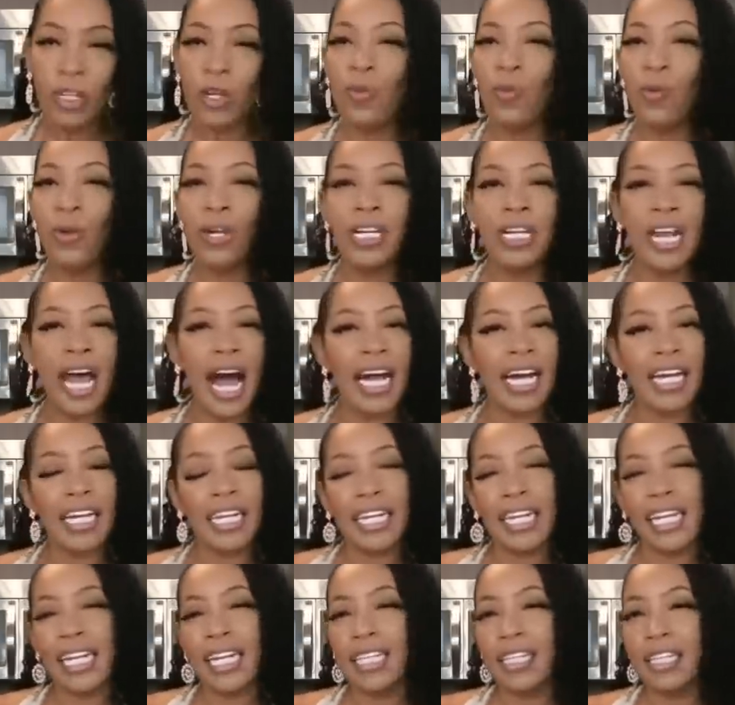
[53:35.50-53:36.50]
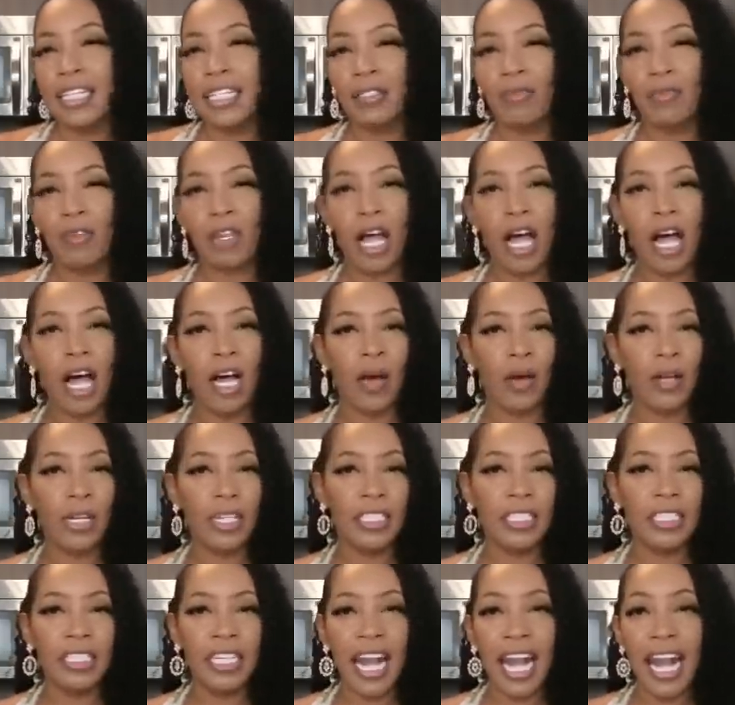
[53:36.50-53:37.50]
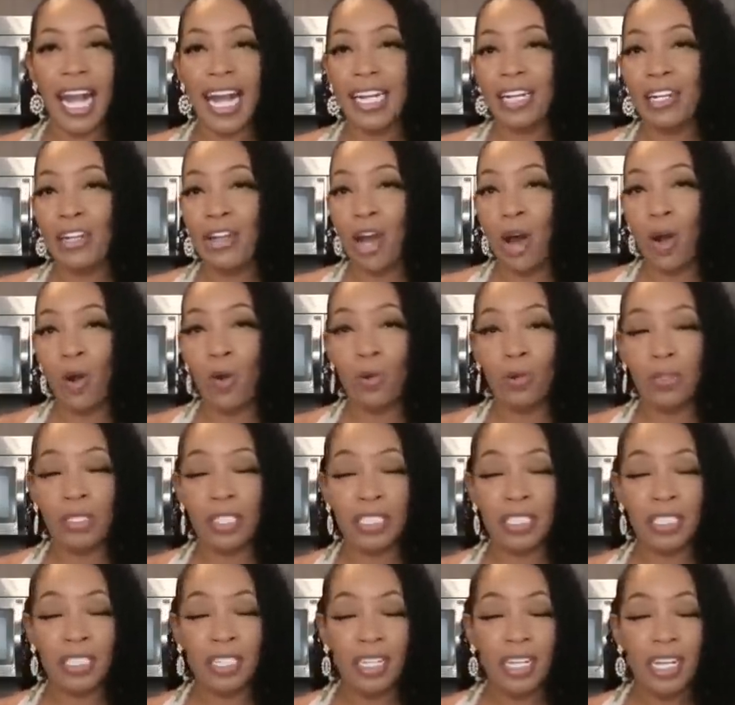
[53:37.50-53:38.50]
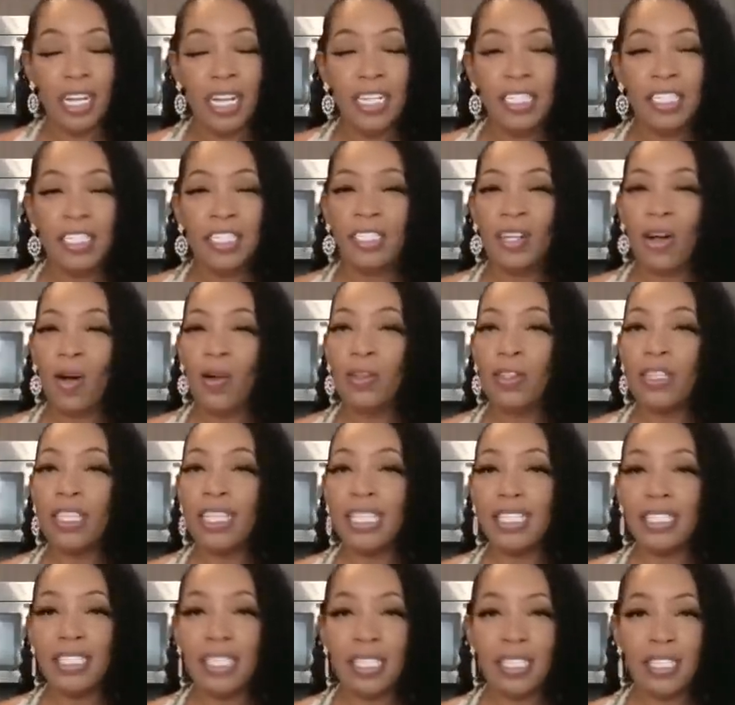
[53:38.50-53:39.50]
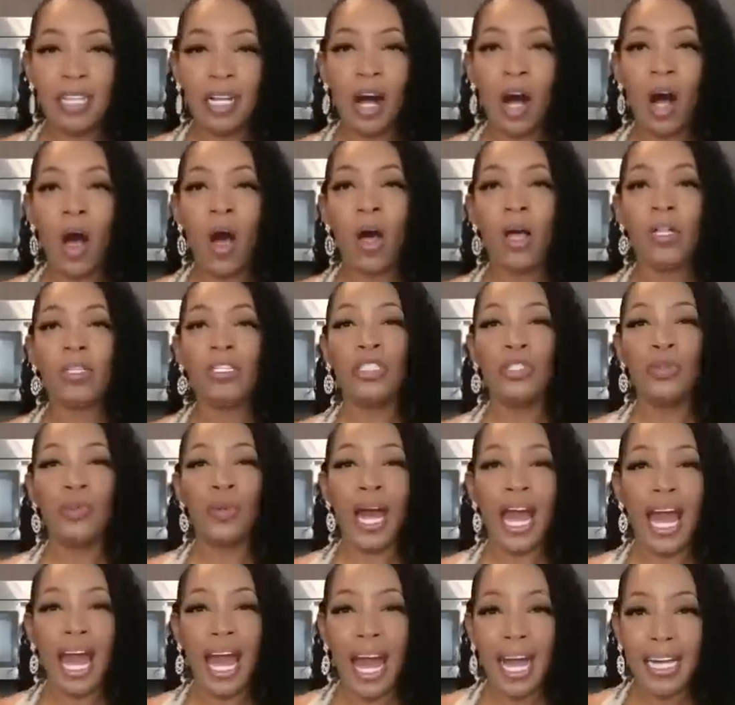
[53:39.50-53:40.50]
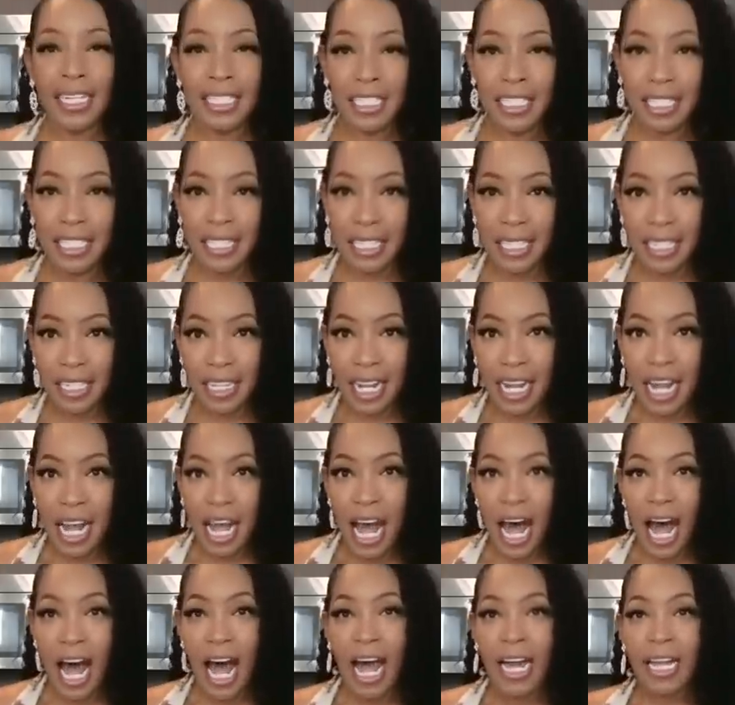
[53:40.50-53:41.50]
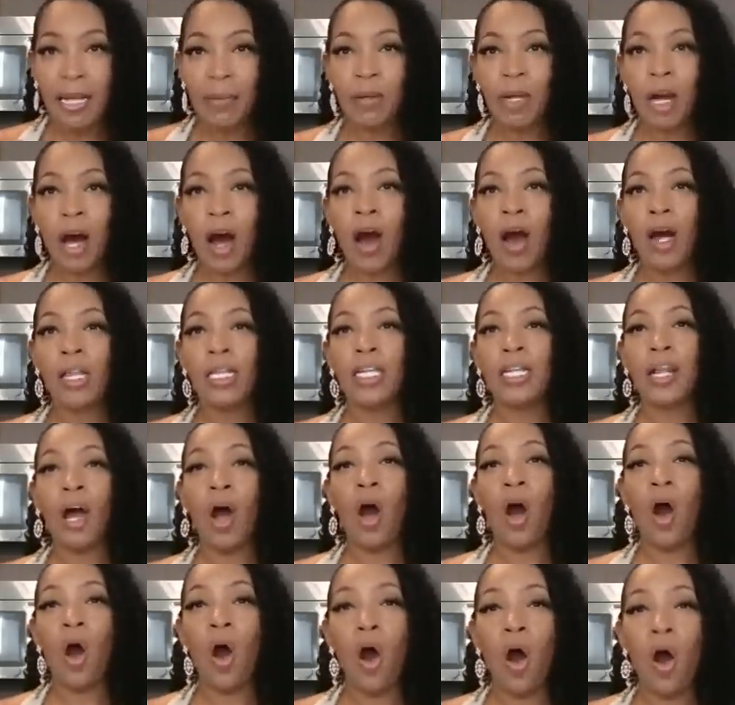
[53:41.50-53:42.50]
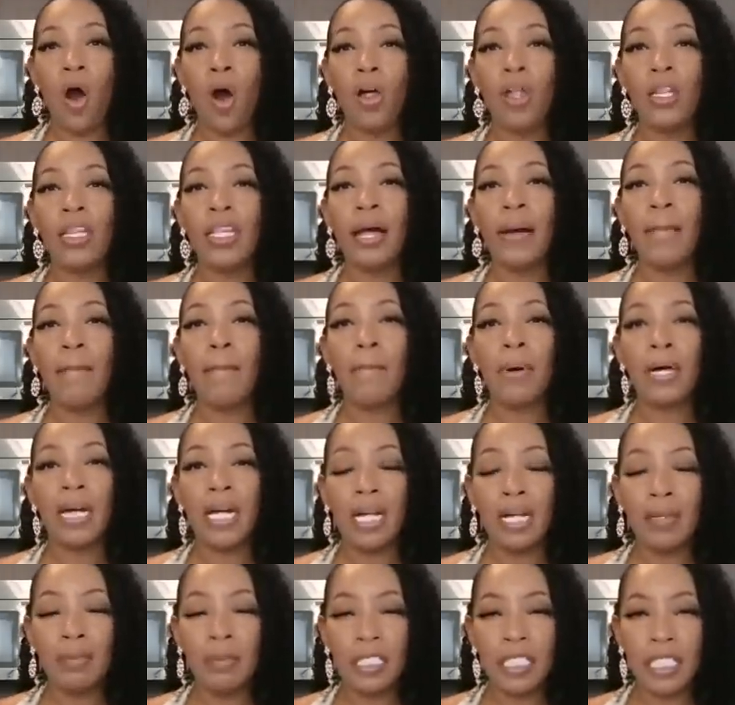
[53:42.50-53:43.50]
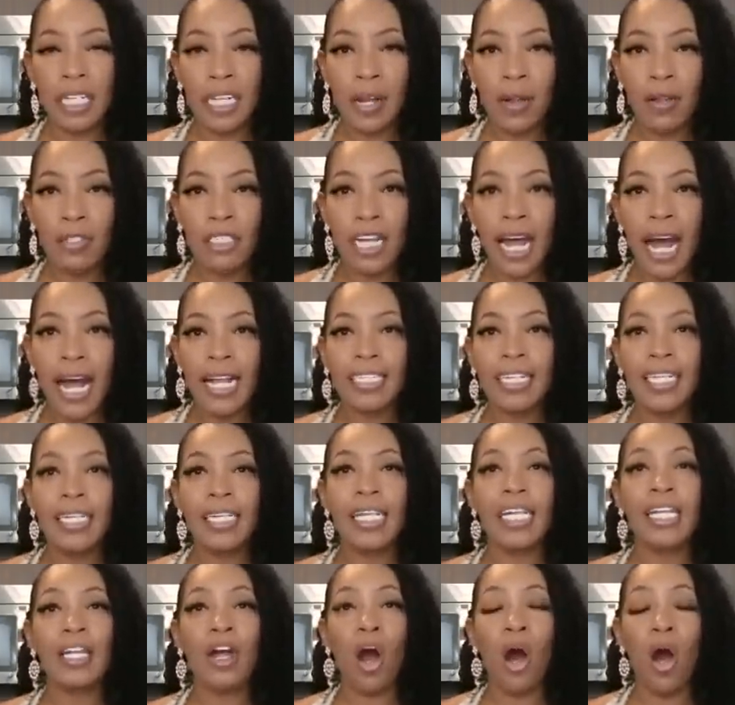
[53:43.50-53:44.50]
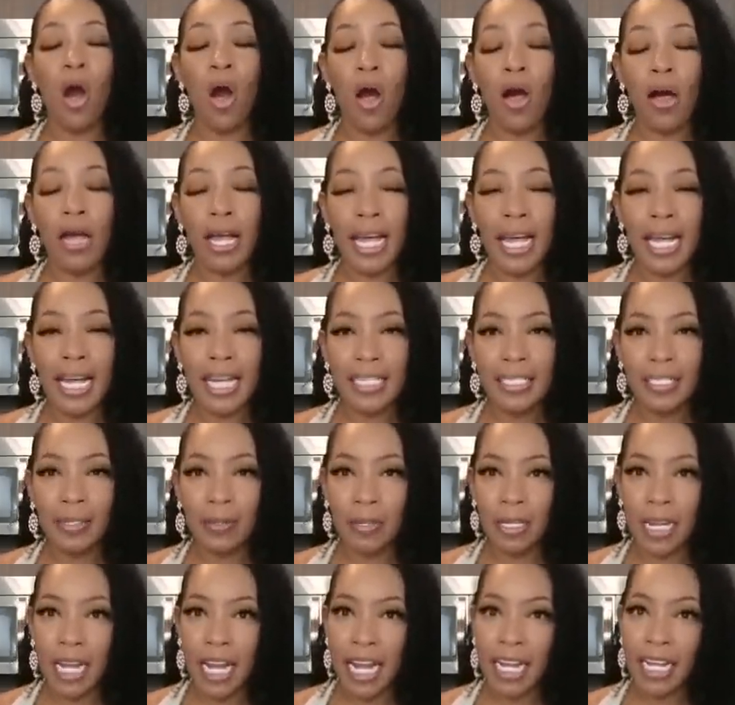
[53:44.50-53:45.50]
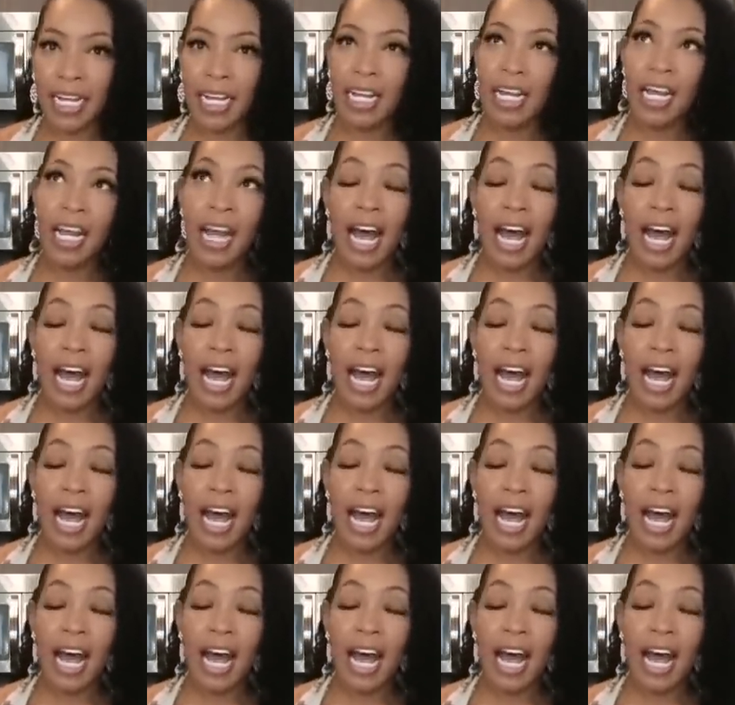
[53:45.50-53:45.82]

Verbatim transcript: We're not going to end this vlog on a sad note. So this is a call to action. I am calling all Bombchelles. Guys, I need all hands on deck.